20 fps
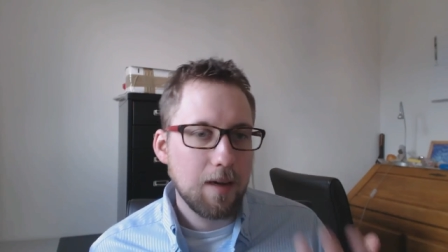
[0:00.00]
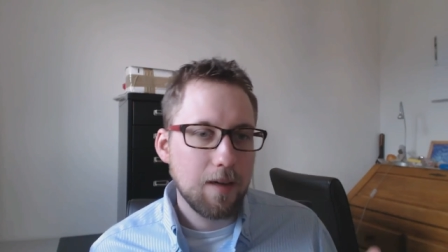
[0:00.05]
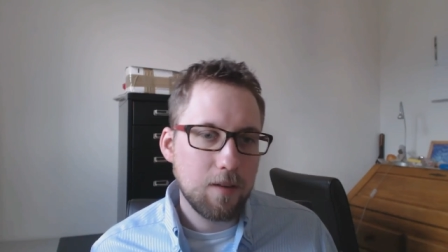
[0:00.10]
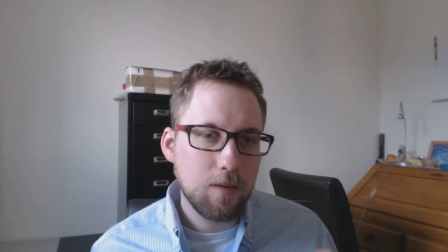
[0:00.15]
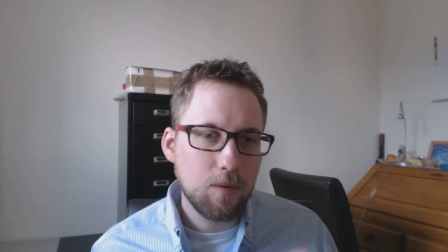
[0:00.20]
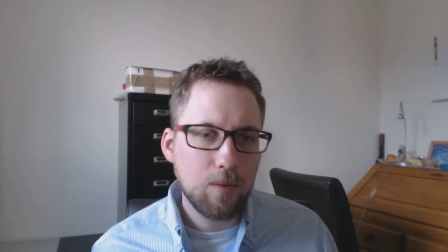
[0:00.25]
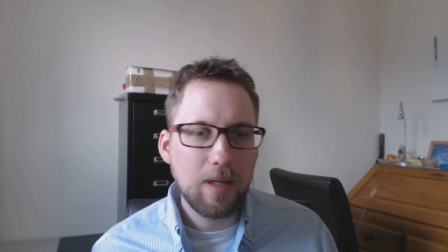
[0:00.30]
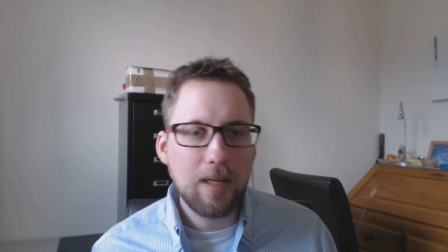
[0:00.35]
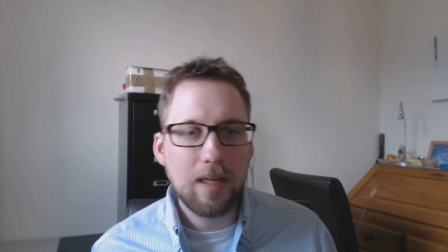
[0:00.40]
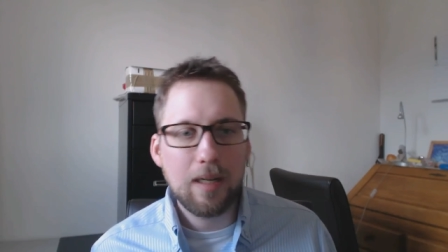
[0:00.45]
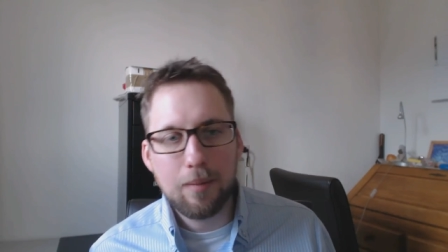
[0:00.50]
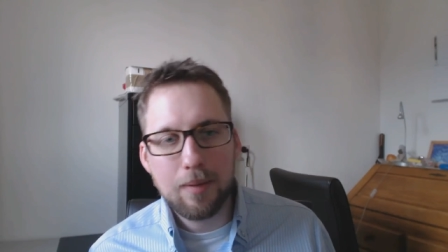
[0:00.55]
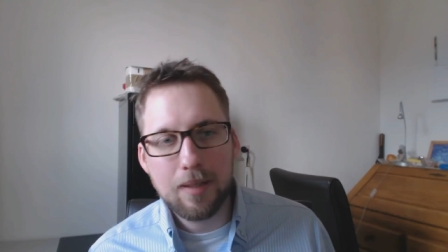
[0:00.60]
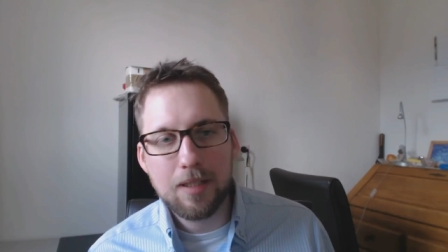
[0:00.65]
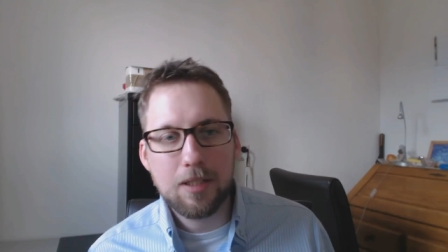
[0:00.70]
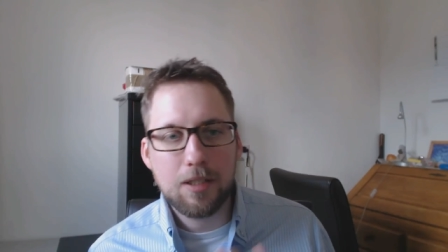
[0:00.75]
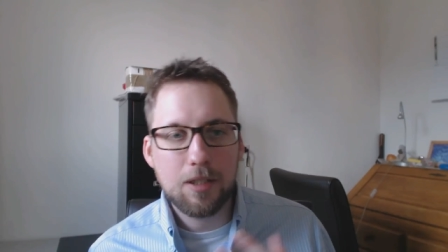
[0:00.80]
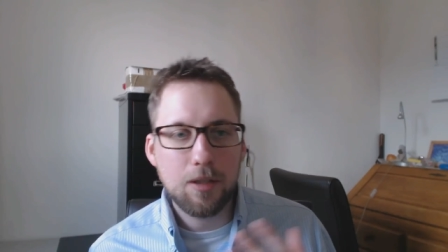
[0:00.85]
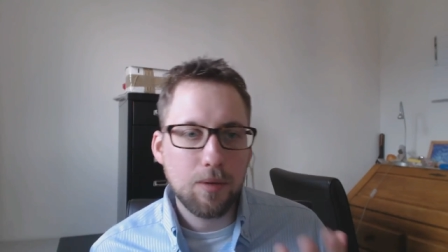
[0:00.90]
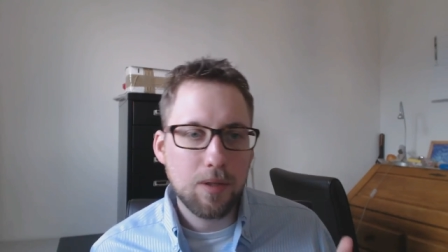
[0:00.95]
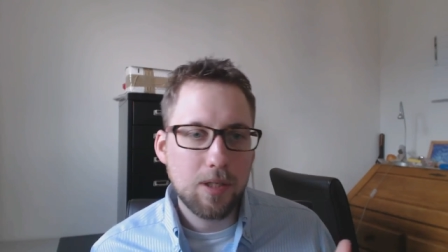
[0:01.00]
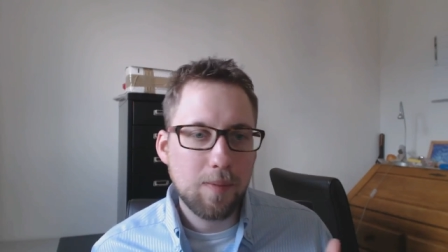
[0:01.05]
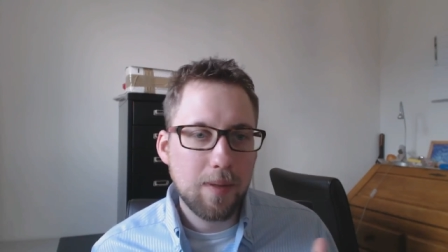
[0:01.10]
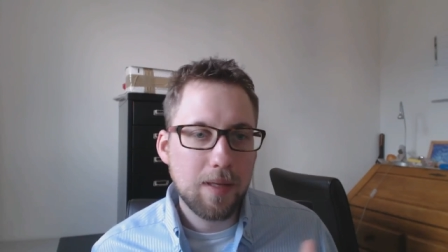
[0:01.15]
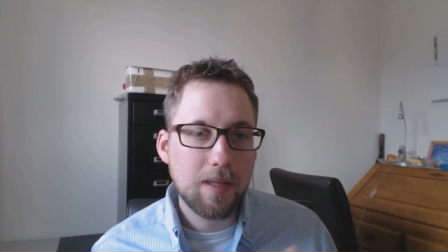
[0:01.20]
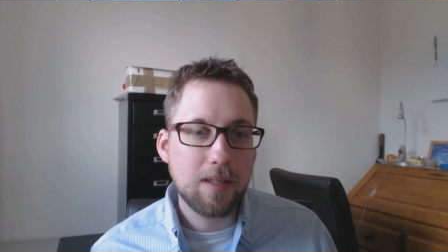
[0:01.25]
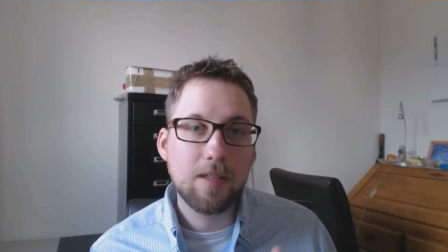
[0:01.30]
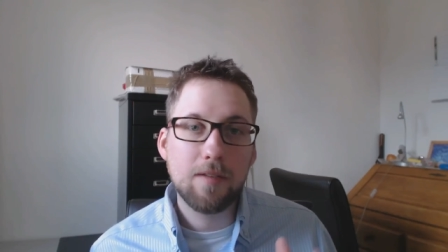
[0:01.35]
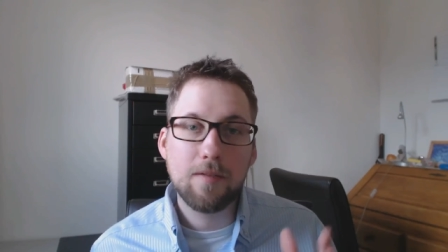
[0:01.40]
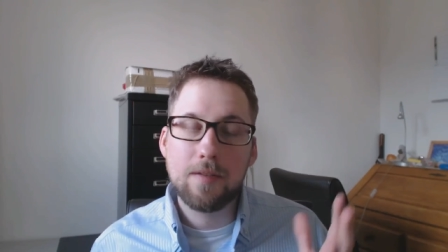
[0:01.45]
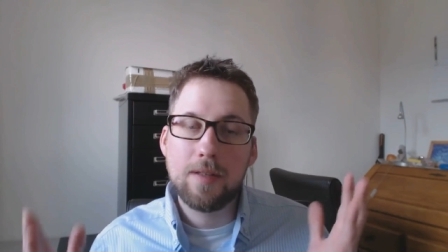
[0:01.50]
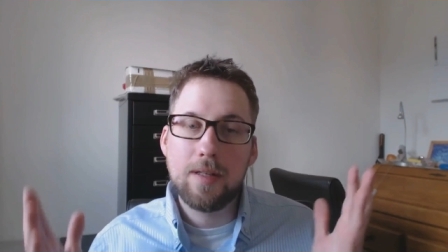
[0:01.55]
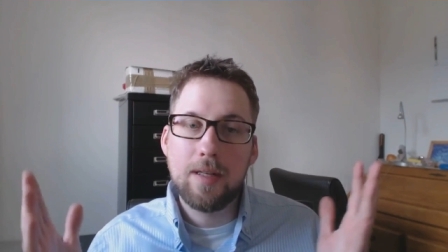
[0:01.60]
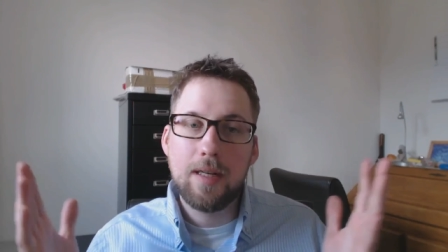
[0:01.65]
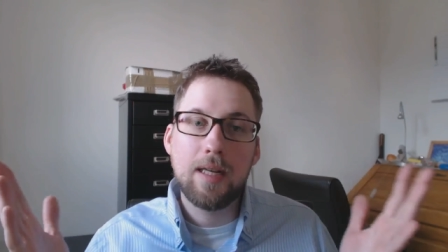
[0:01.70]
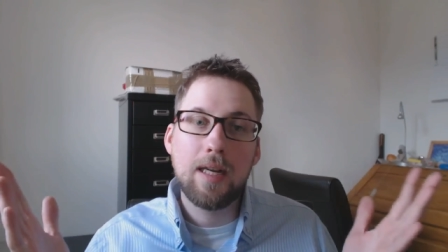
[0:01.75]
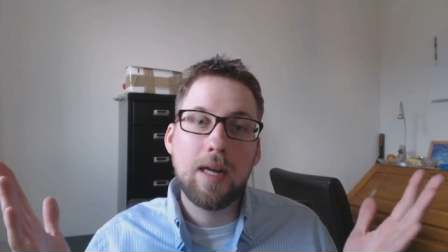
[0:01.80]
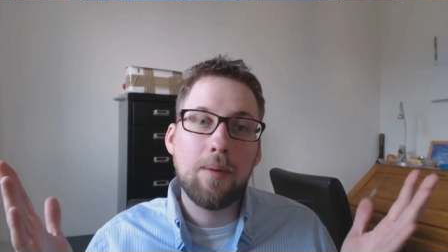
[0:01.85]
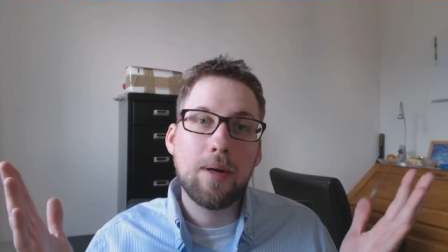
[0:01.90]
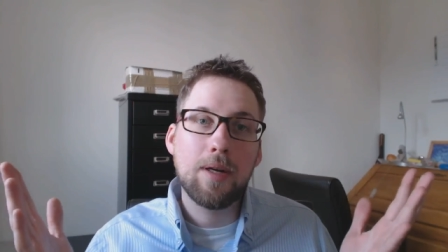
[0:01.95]
I thought yeah but it's so expensive
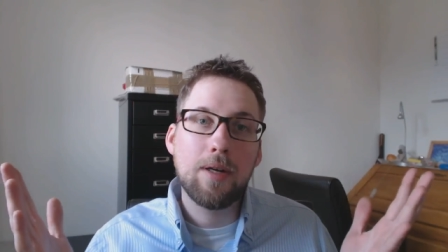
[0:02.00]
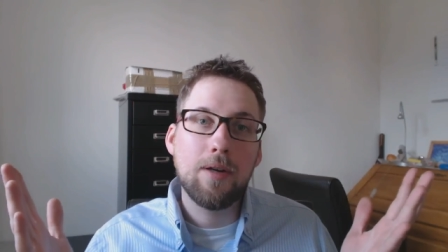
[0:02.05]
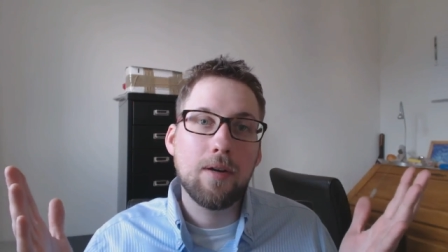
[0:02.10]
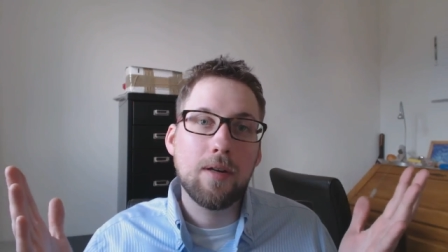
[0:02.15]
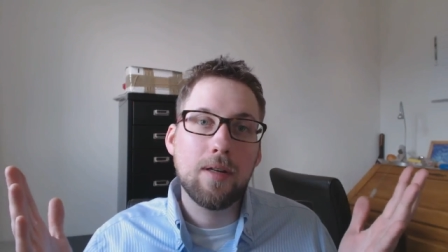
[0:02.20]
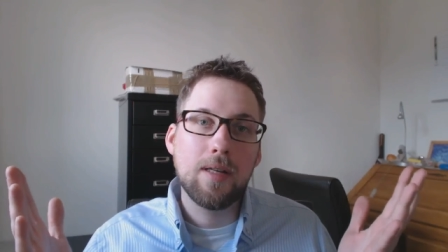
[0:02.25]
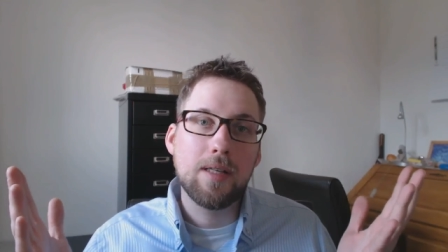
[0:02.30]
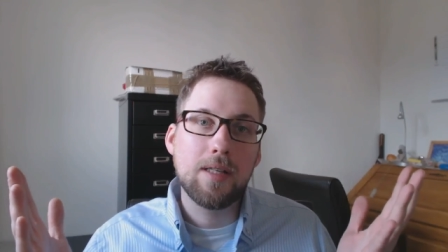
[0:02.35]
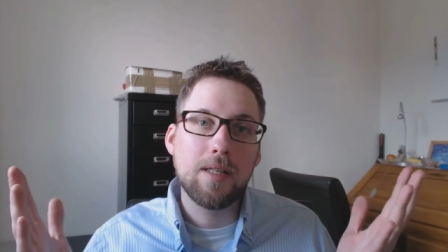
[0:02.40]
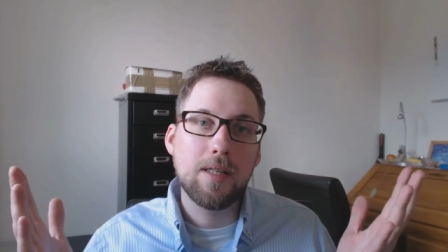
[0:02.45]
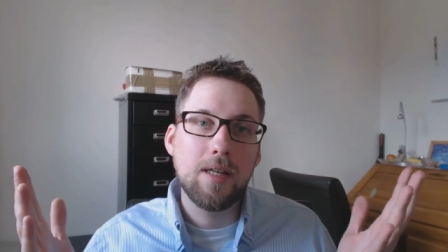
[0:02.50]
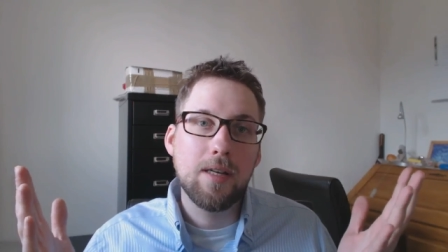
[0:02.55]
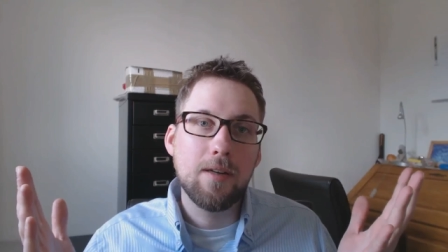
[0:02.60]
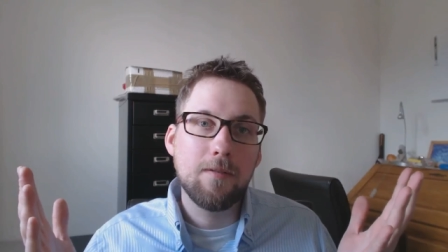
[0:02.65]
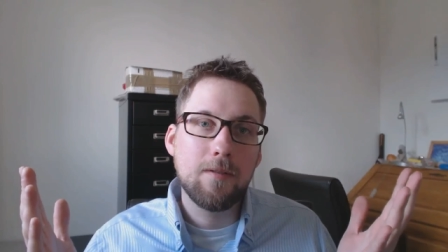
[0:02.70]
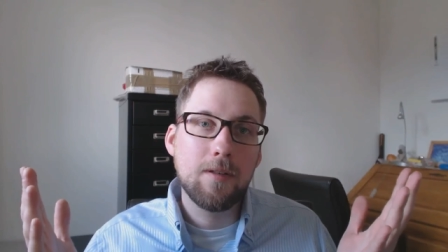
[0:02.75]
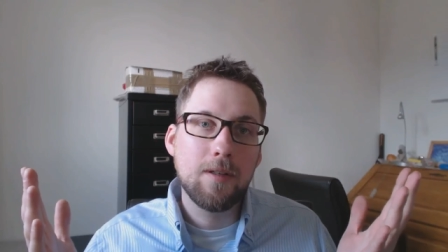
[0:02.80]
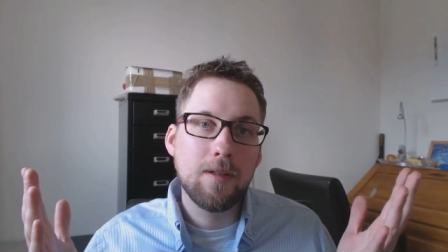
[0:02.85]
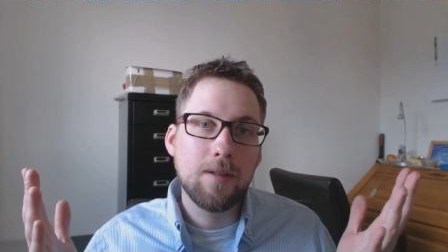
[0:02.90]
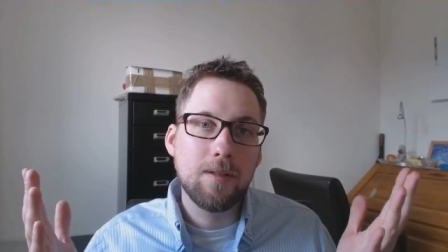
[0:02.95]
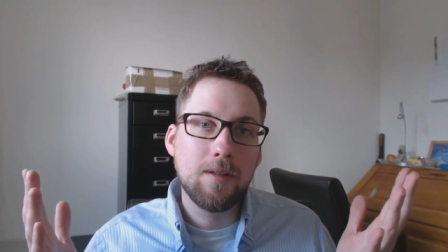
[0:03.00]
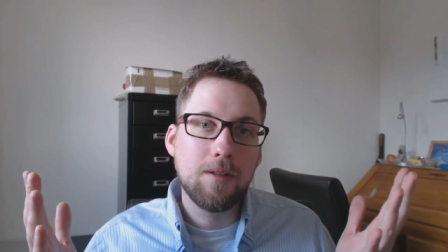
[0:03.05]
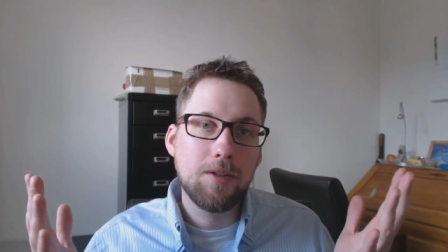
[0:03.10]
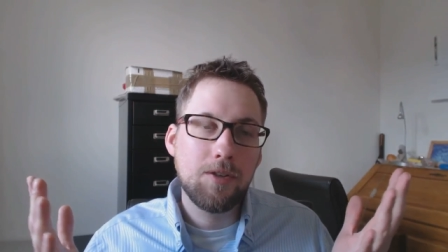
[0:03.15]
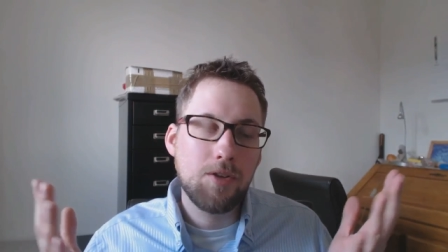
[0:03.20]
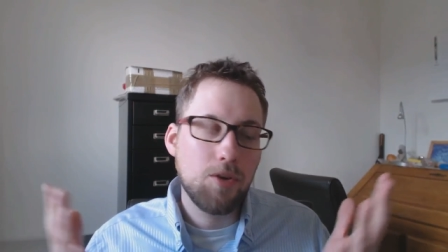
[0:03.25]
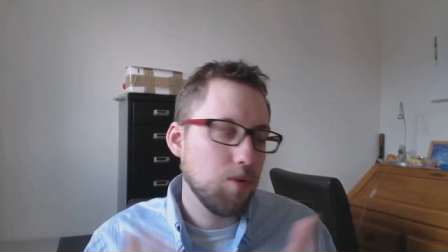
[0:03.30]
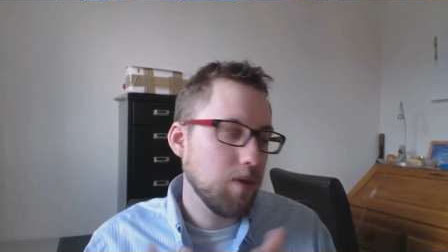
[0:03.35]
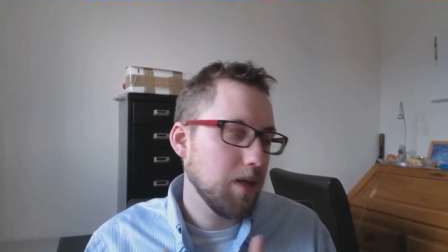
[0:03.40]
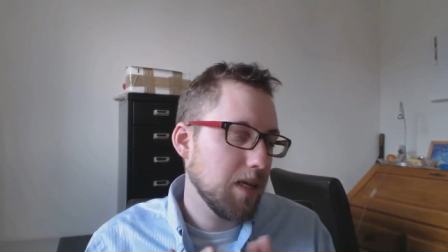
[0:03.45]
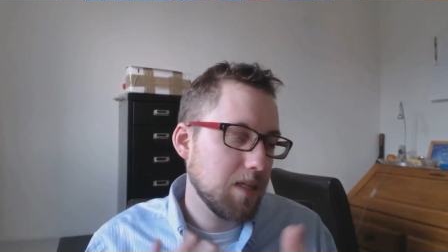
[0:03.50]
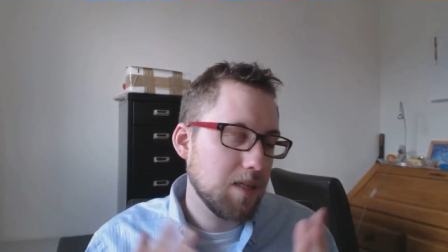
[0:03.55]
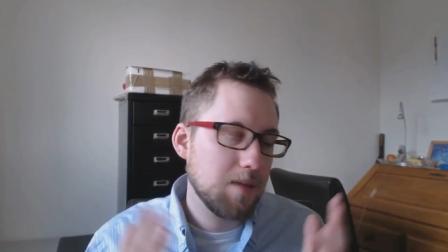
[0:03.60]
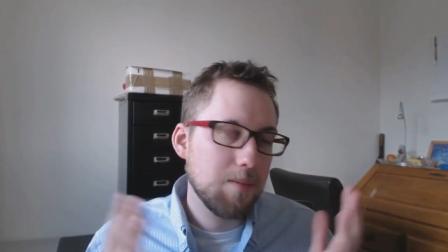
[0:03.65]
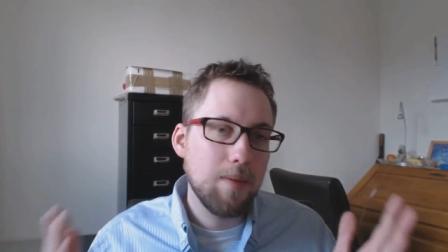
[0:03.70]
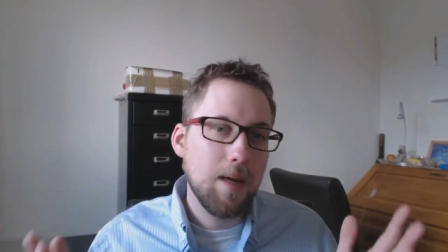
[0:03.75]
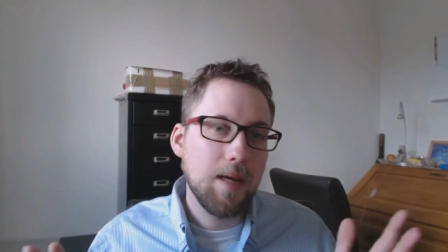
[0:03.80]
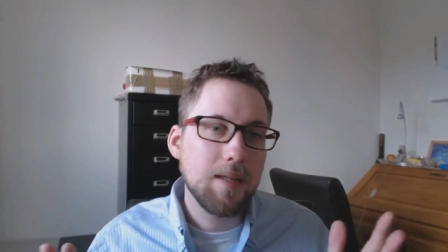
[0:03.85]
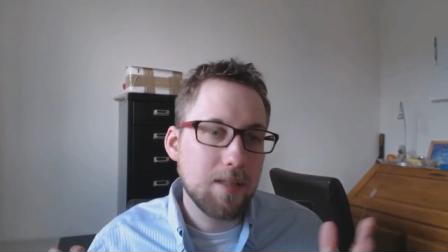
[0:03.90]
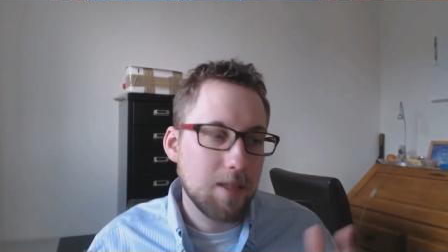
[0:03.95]
and now I got it as a gift so that's
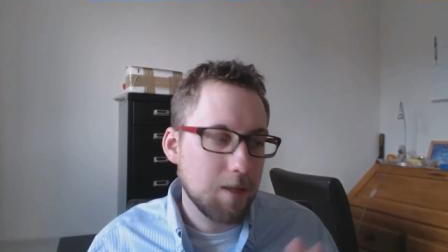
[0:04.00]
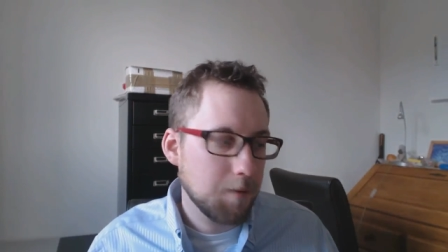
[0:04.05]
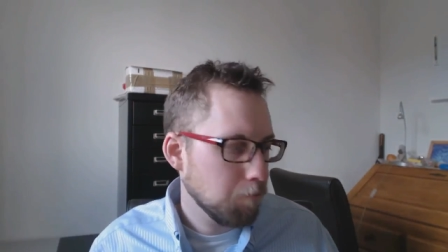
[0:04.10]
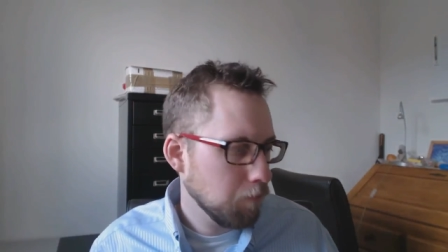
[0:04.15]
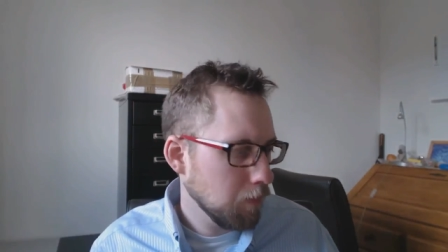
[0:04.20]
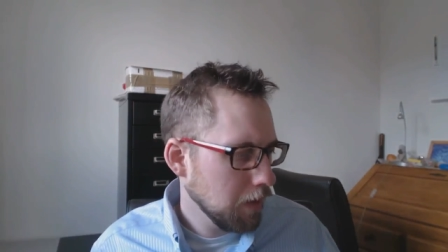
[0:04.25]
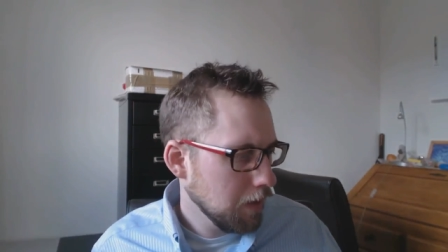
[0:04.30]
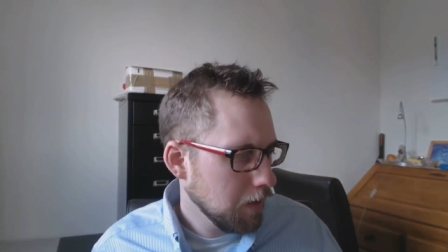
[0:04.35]
amazing